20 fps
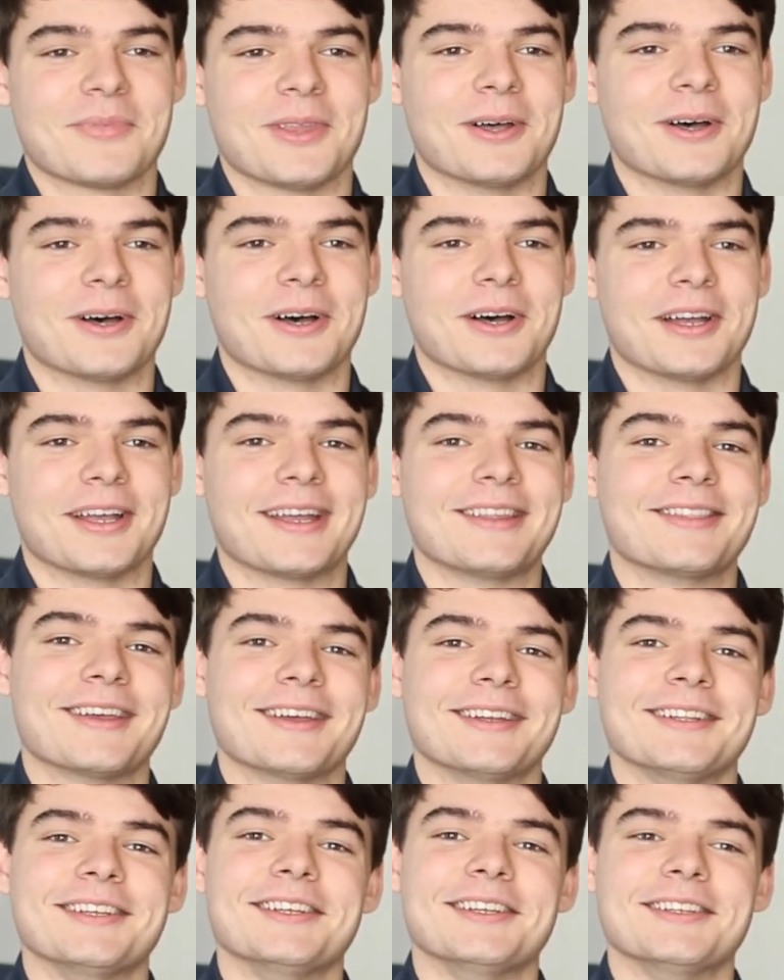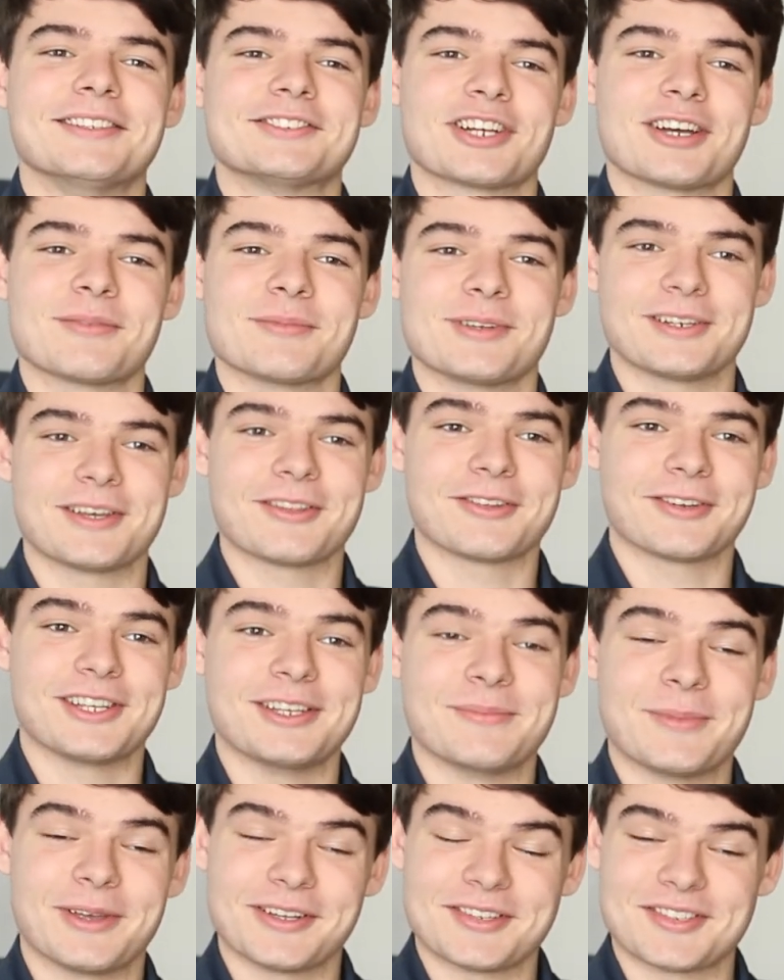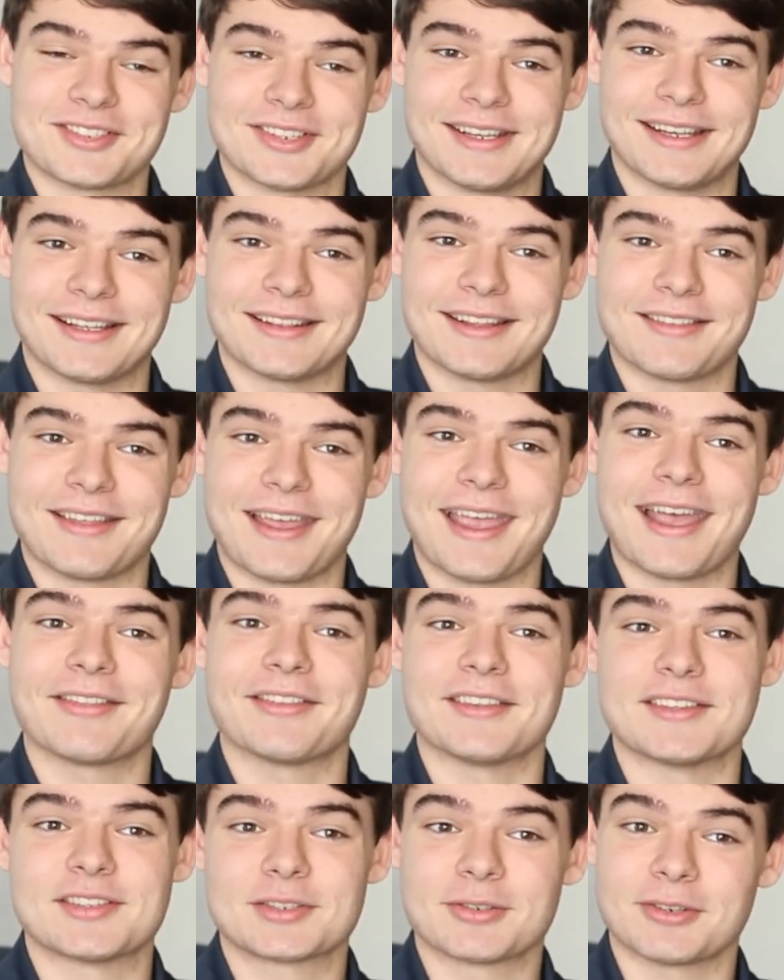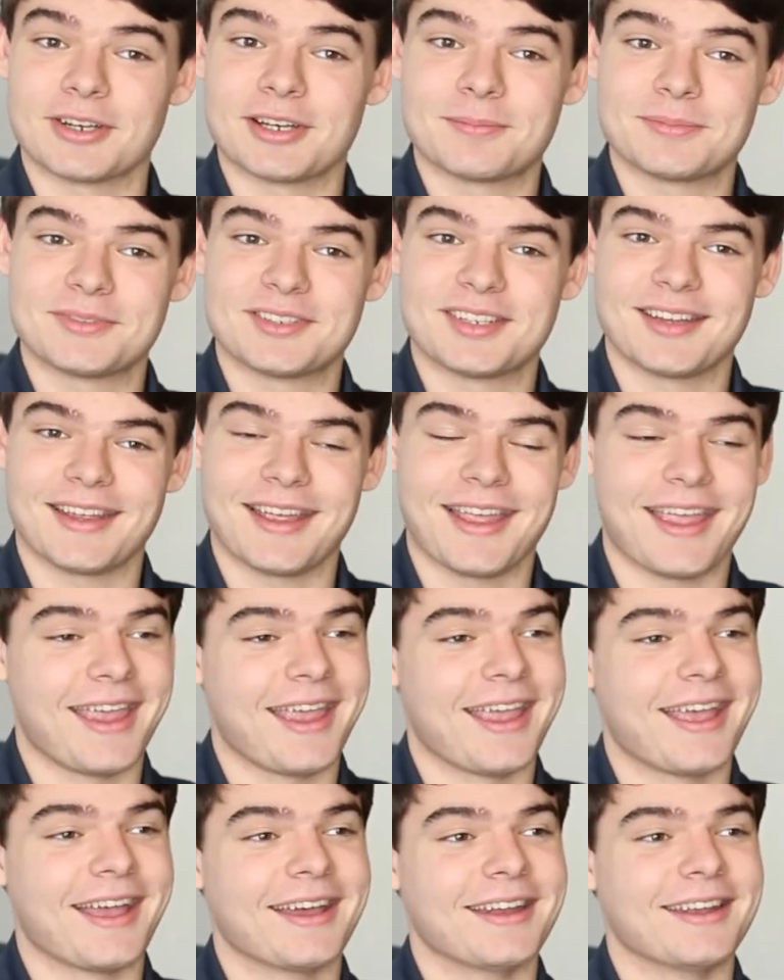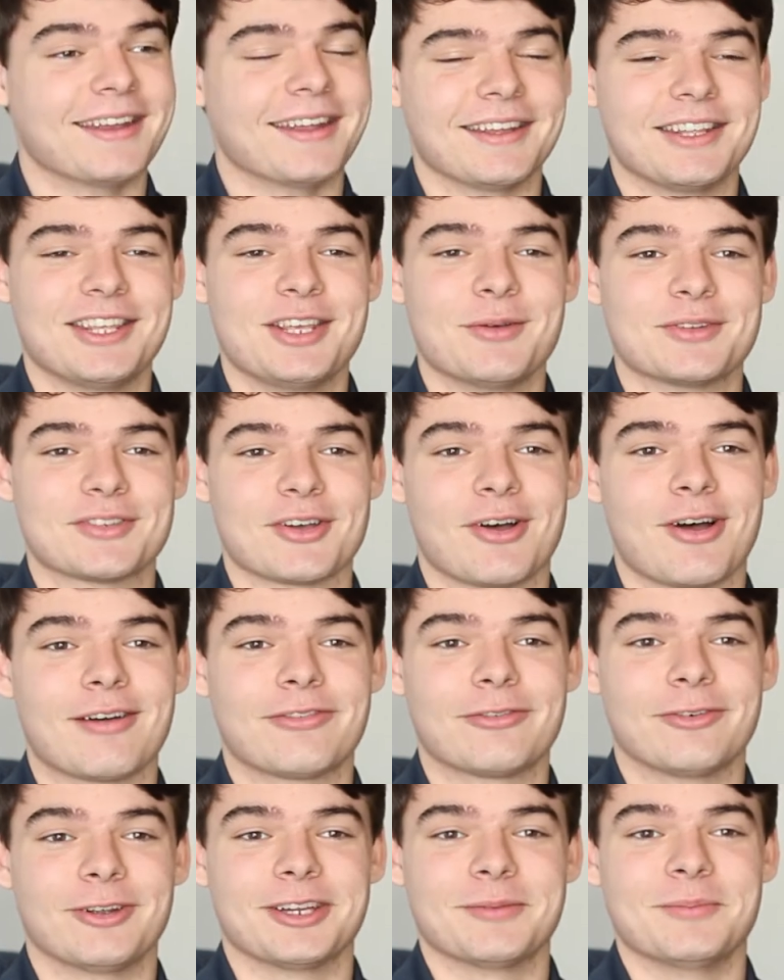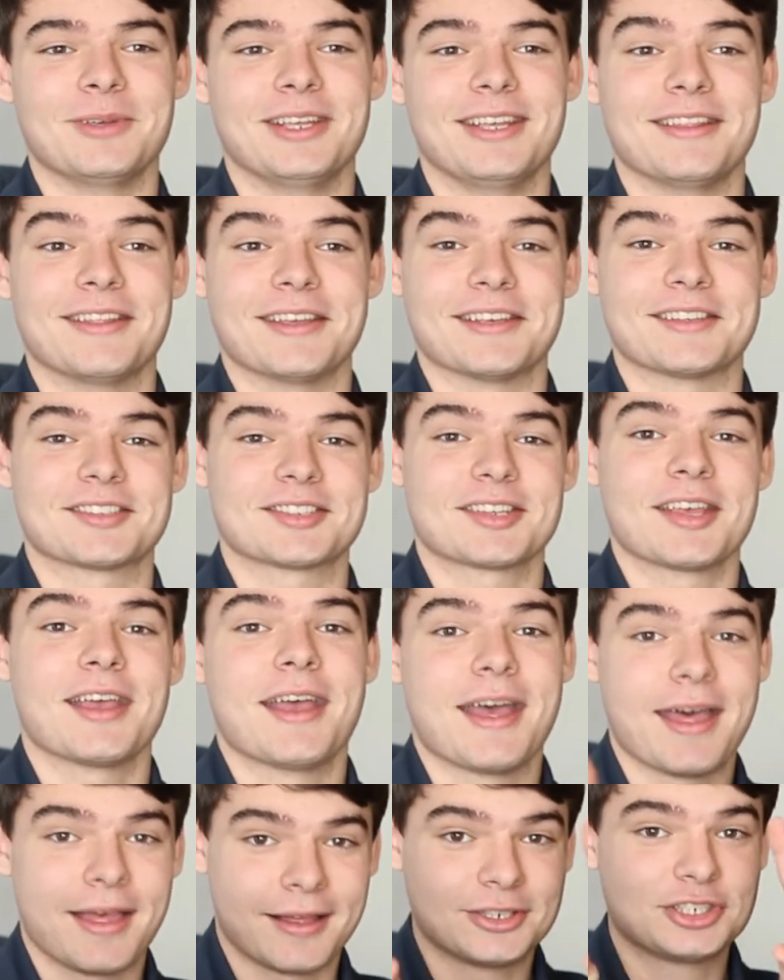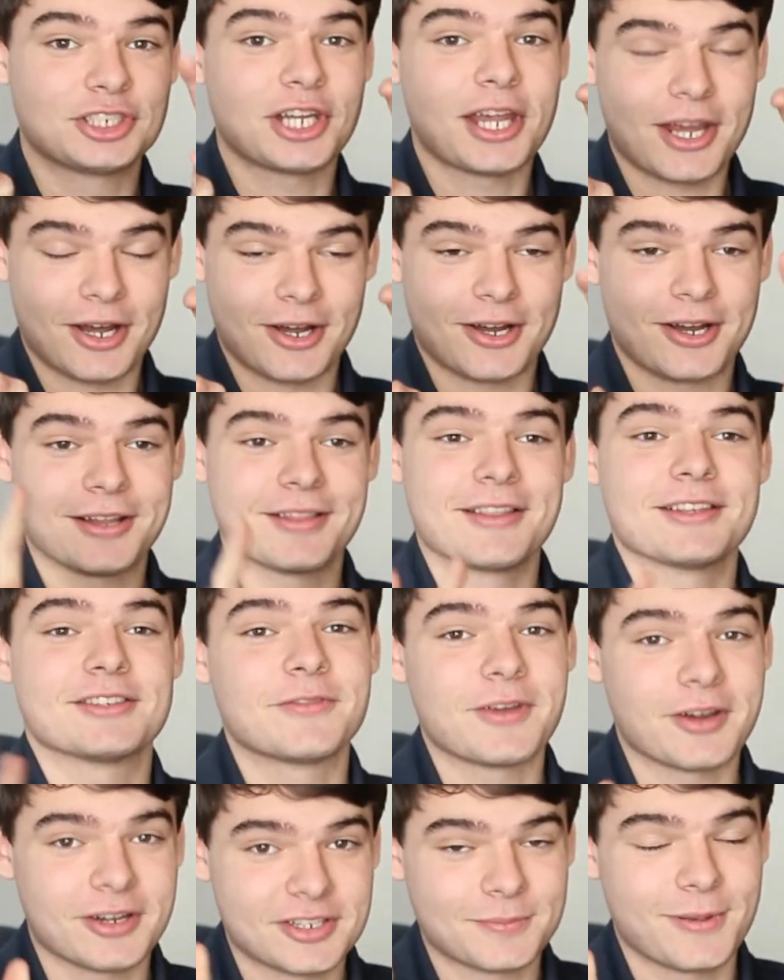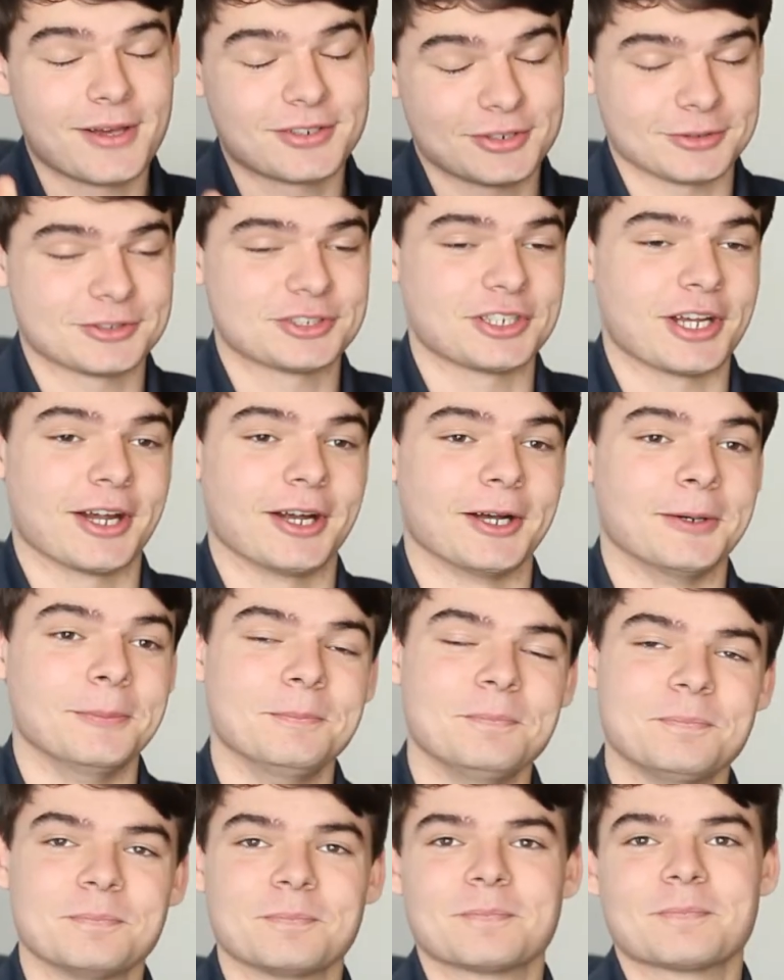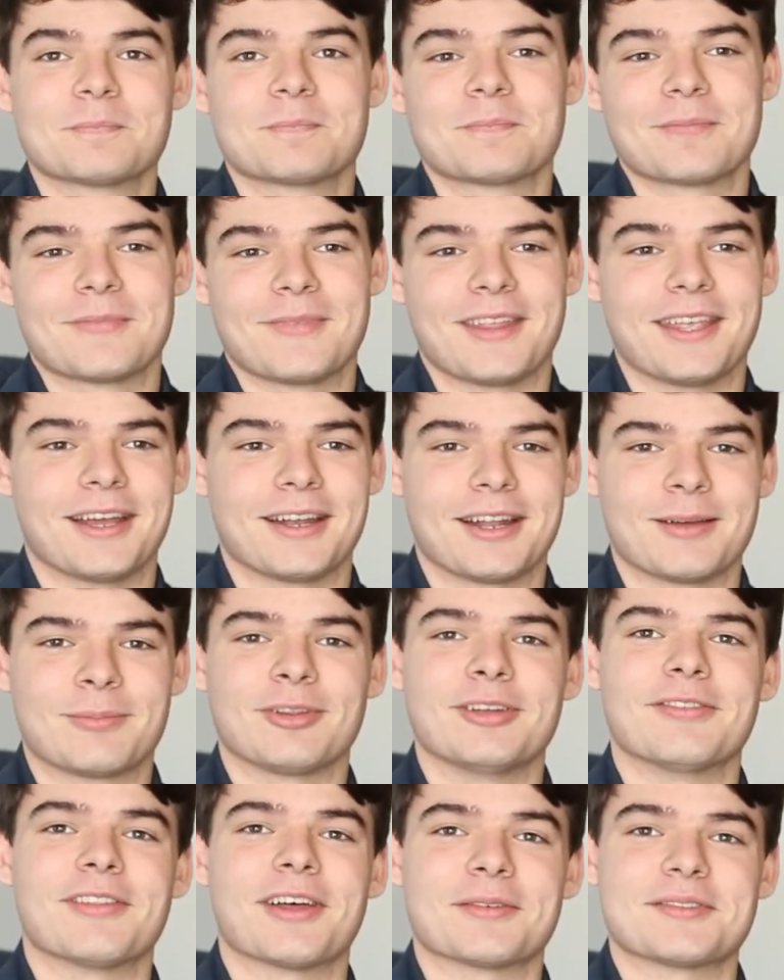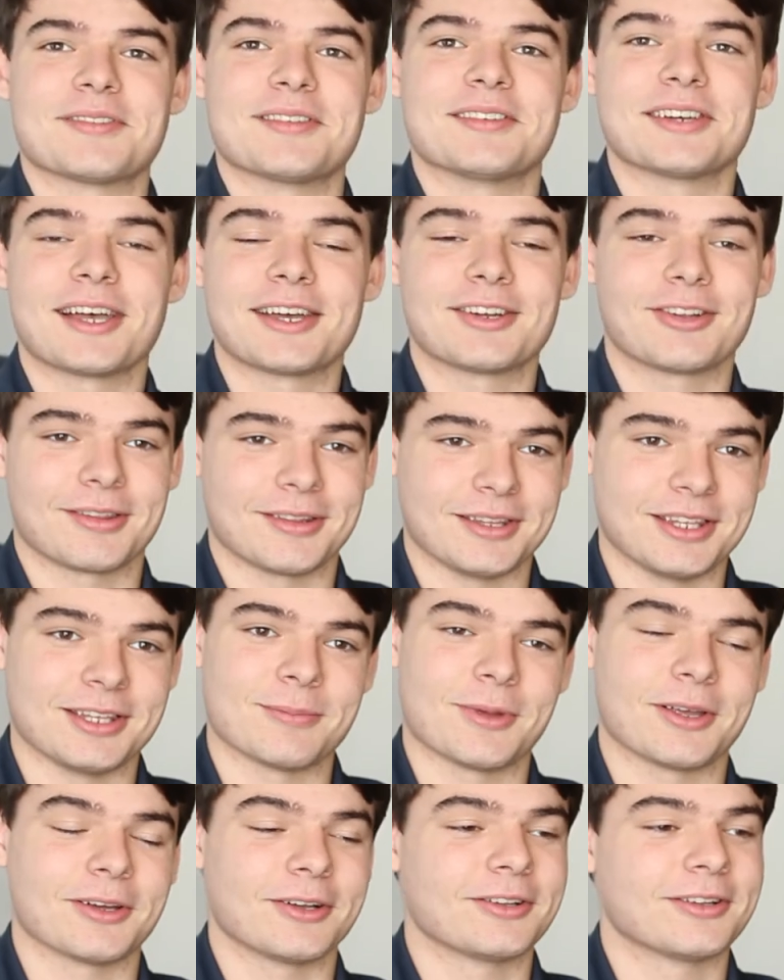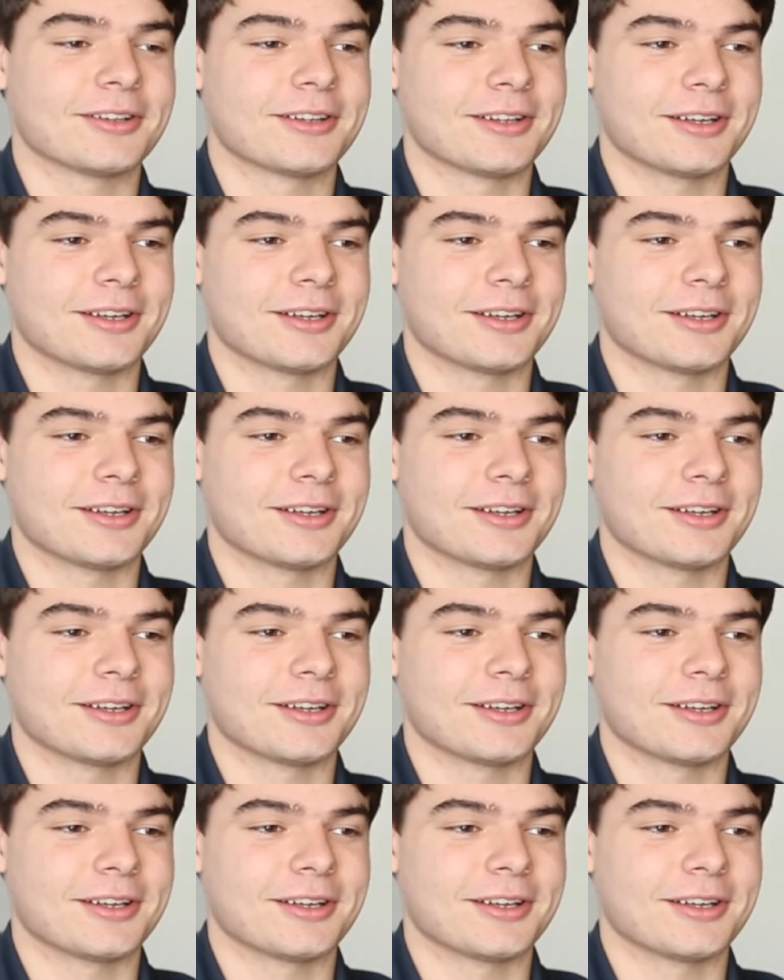And then he shot me another email saying that they had this script and he was offering me this chair, this very special chair. And I believe that was the title of the email.